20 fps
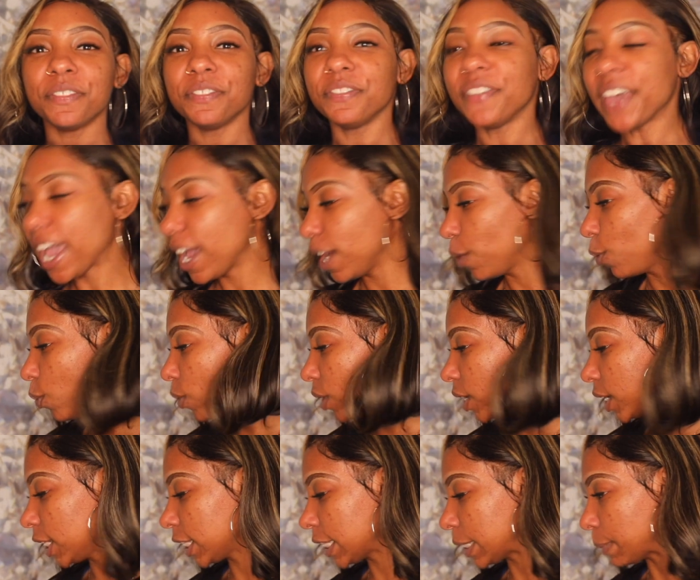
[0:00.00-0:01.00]
that
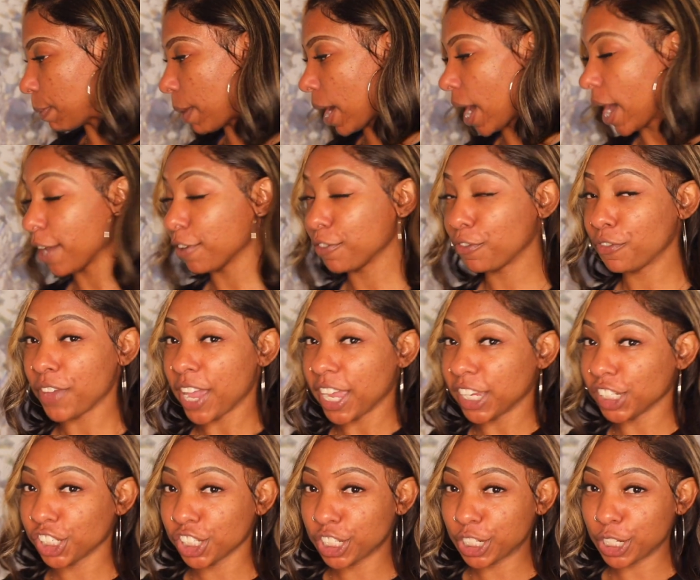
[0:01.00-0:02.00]
was my
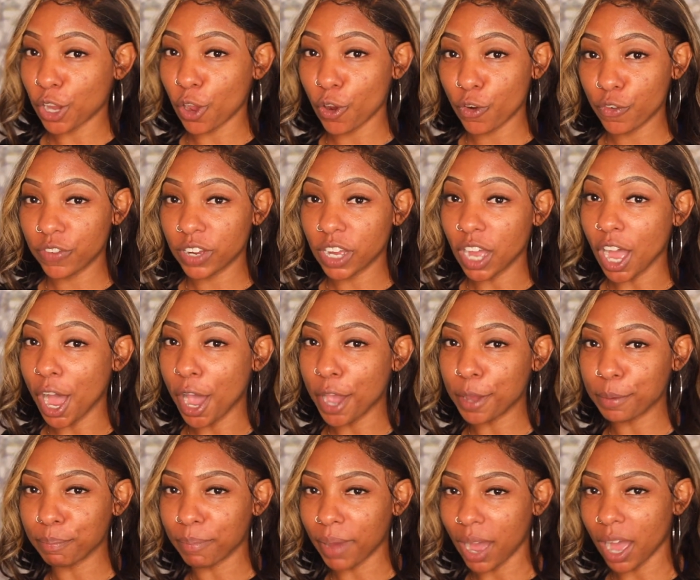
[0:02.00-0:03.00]
Fashion Nova
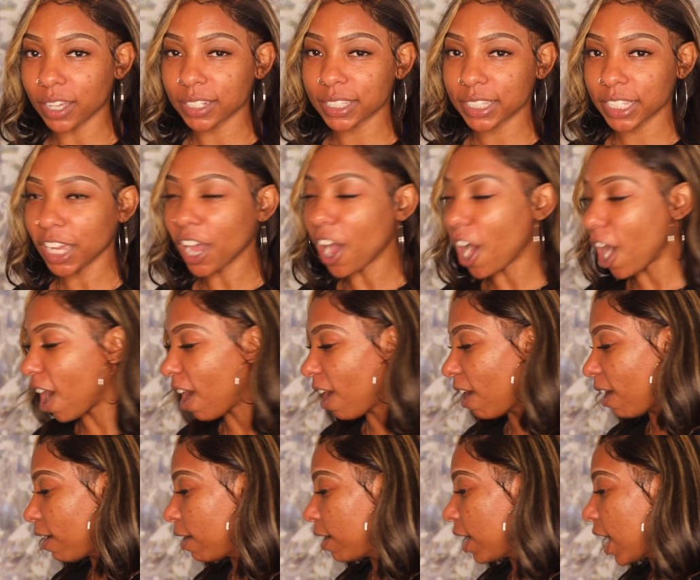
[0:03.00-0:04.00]
unboxing
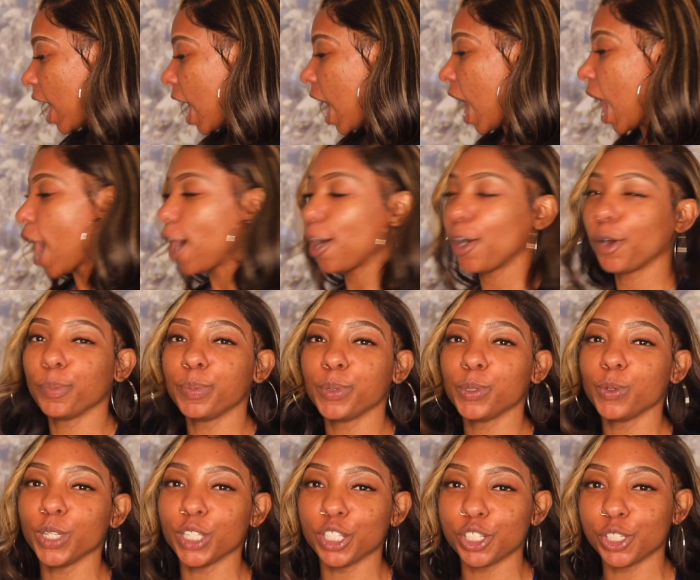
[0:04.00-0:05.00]
haul. I hope
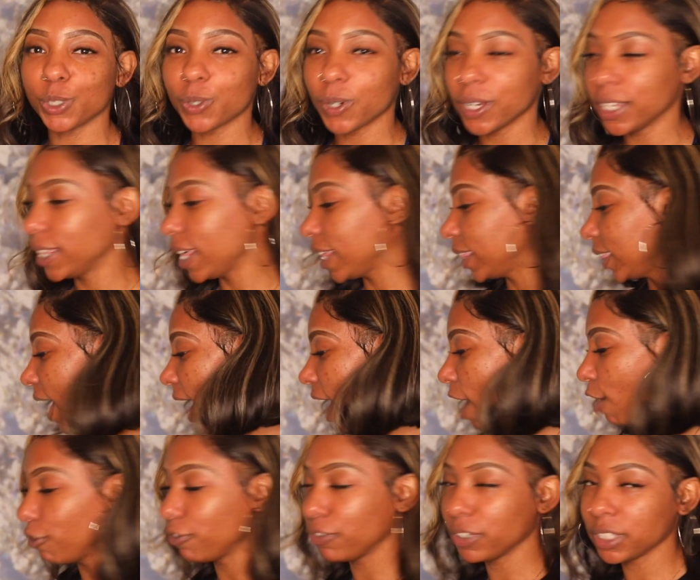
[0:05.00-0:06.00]
you enjoyed the
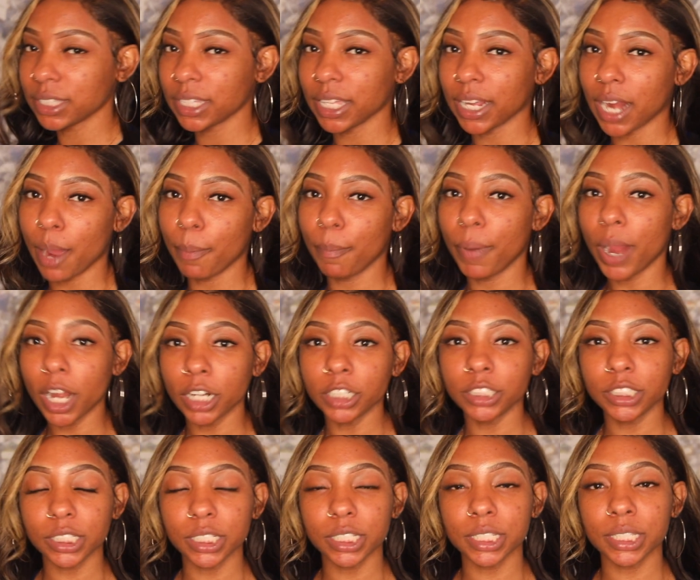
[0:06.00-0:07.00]
outfits that I
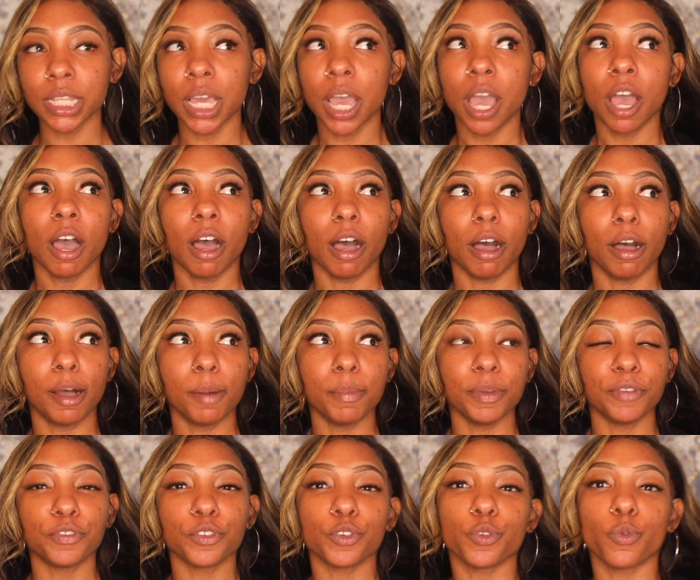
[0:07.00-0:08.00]
purchased.
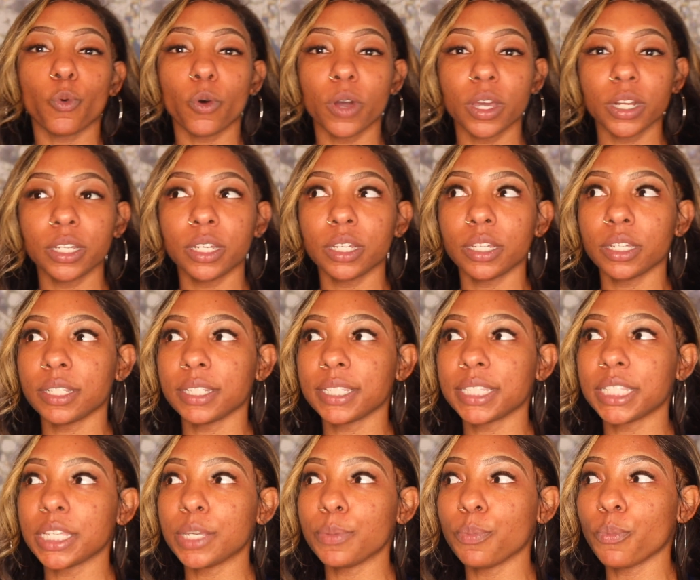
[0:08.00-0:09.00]
If you want to
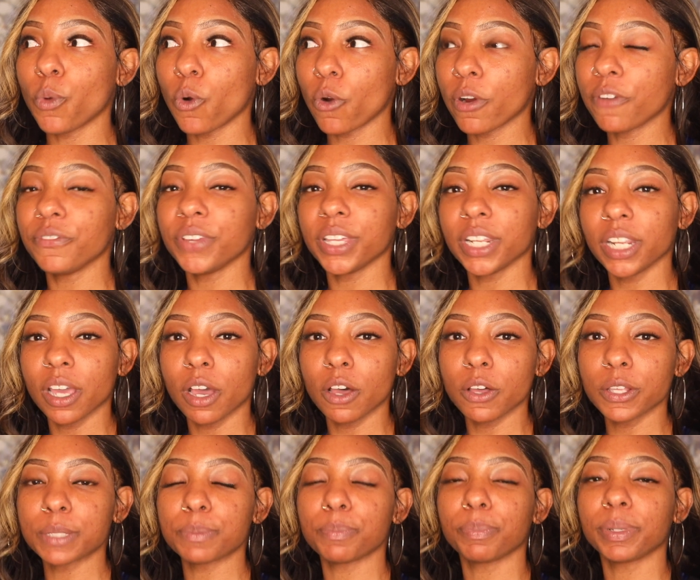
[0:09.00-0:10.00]
see more
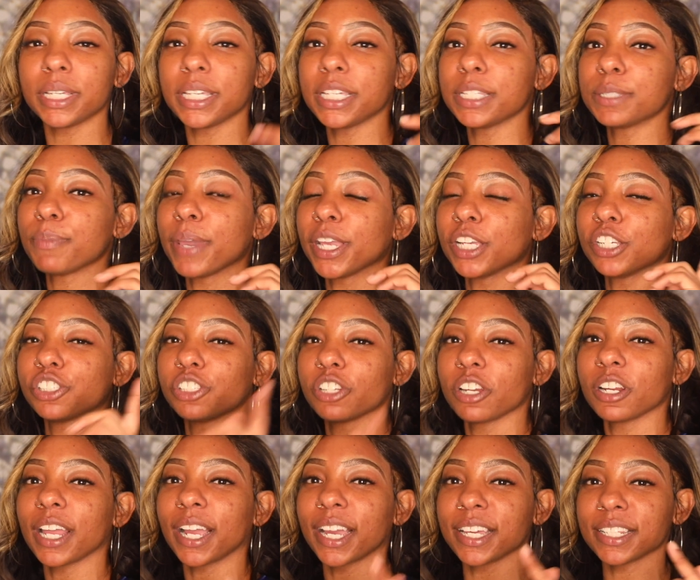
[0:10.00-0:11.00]
videos, please make
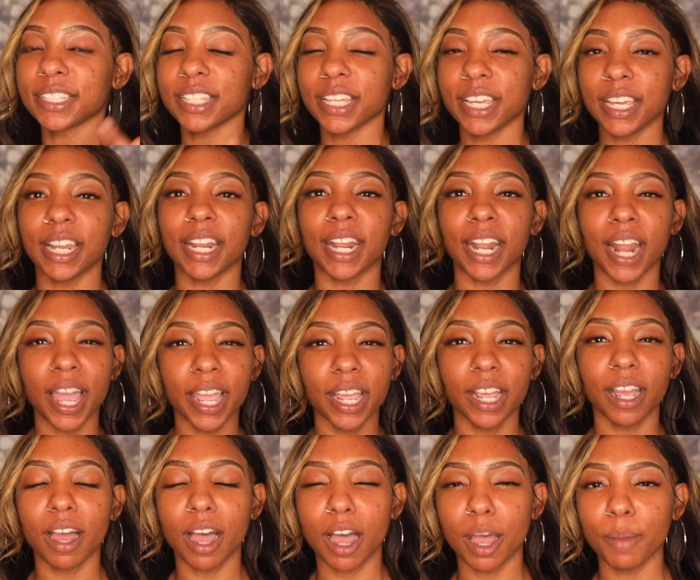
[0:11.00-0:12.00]
sure, like I said, like,
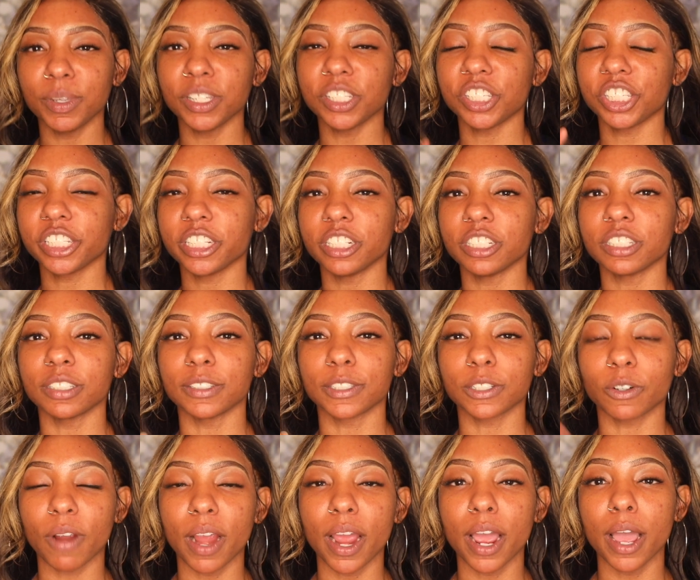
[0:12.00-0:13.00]
comment, share, and
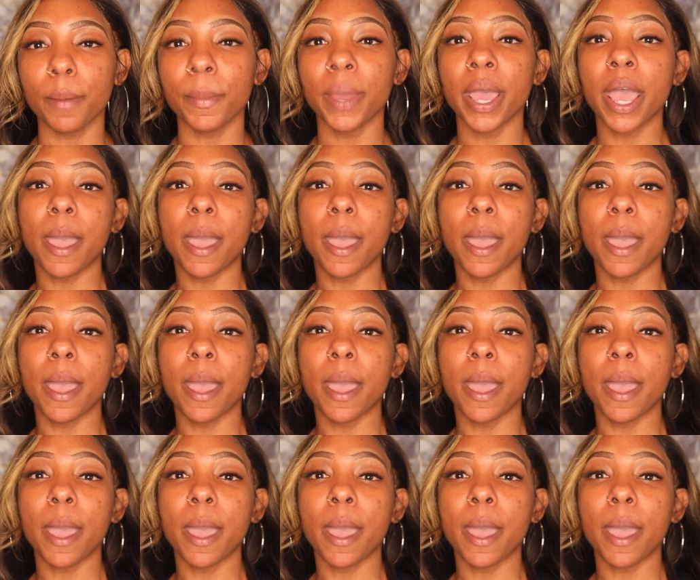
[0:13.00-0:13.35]
subscribe.